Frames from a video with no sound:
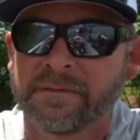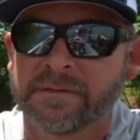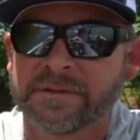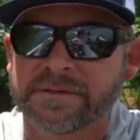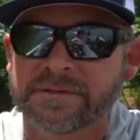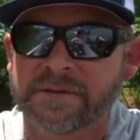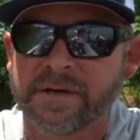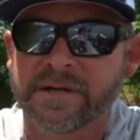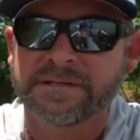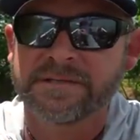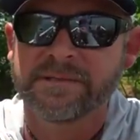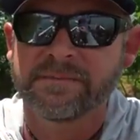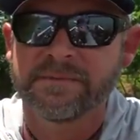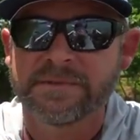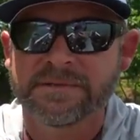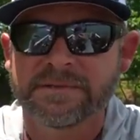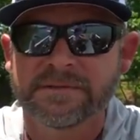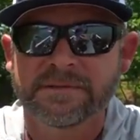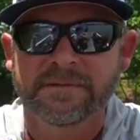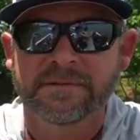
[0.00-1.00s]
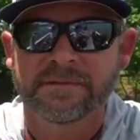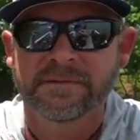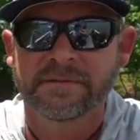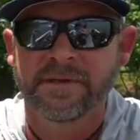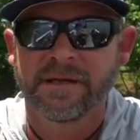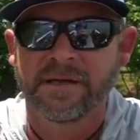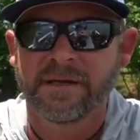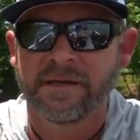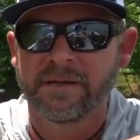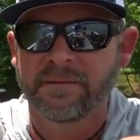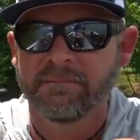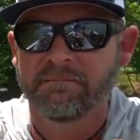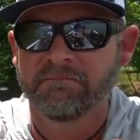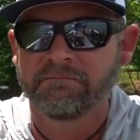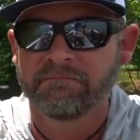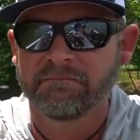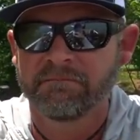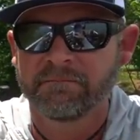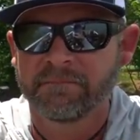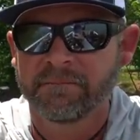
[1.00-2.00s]
The stretchy ones,
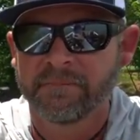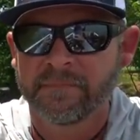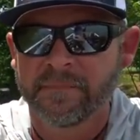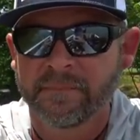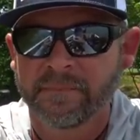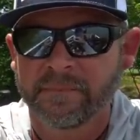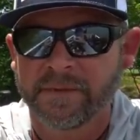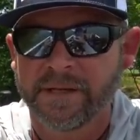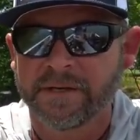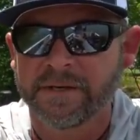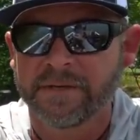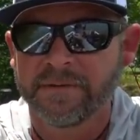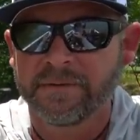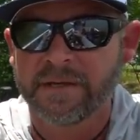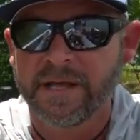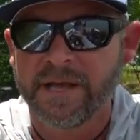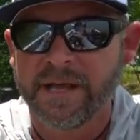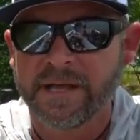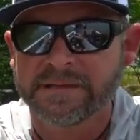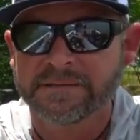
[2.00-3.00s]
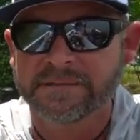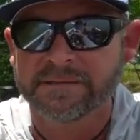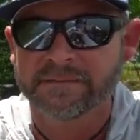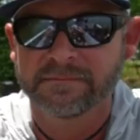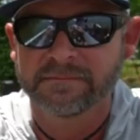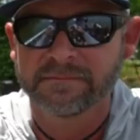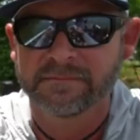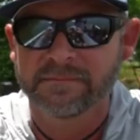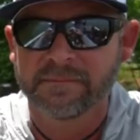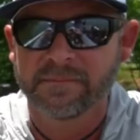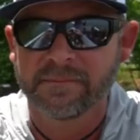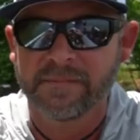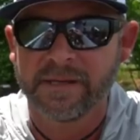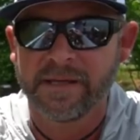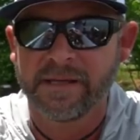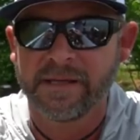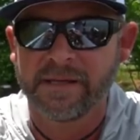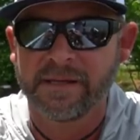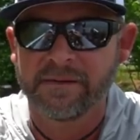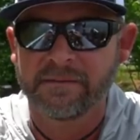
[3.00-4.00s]
they do last,
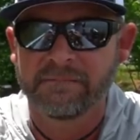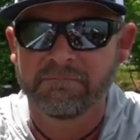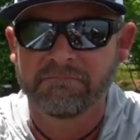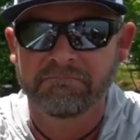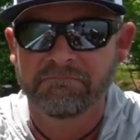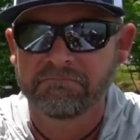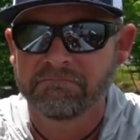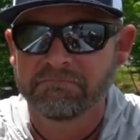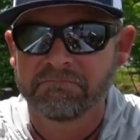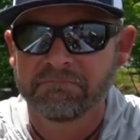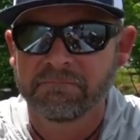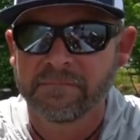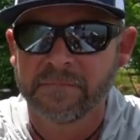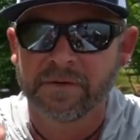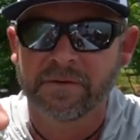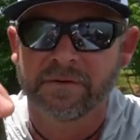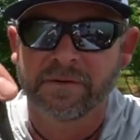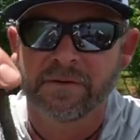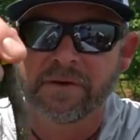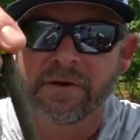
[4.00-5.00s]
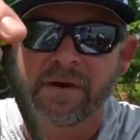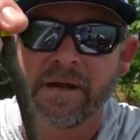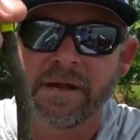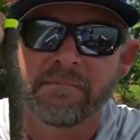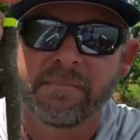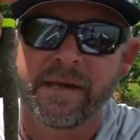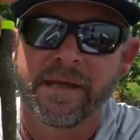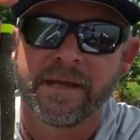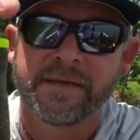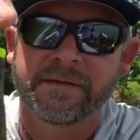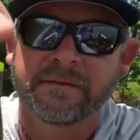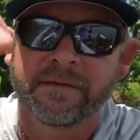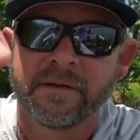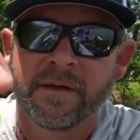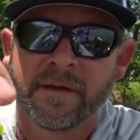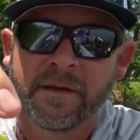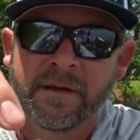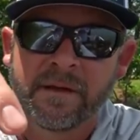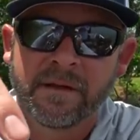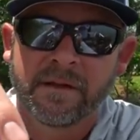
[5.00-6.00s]
and they're great baits.
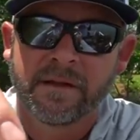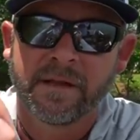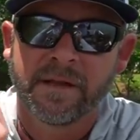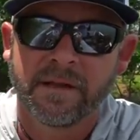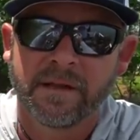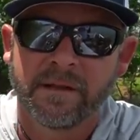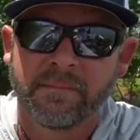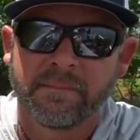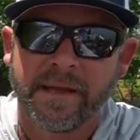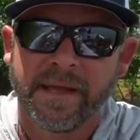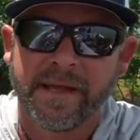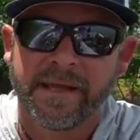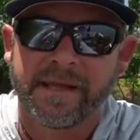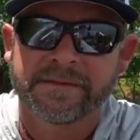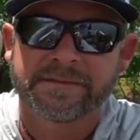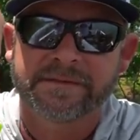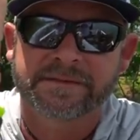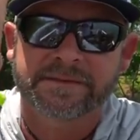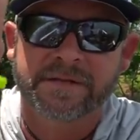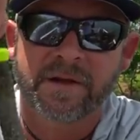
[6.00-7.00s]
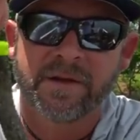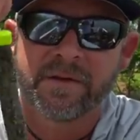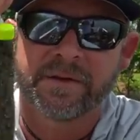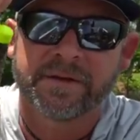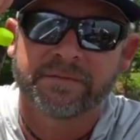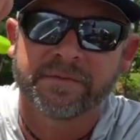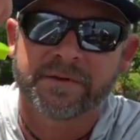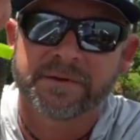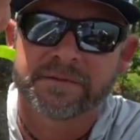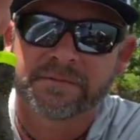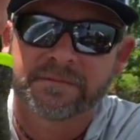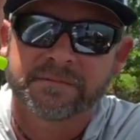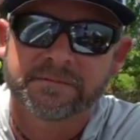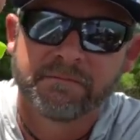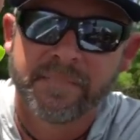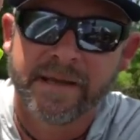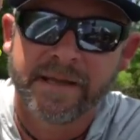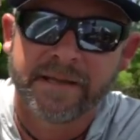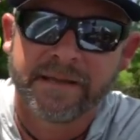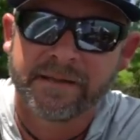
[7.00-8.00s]
Heads, there's all different
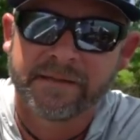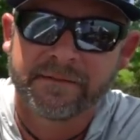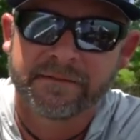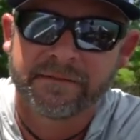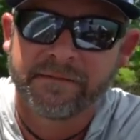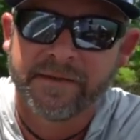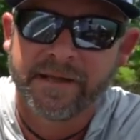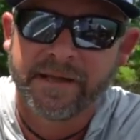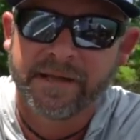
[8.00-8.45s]
makings of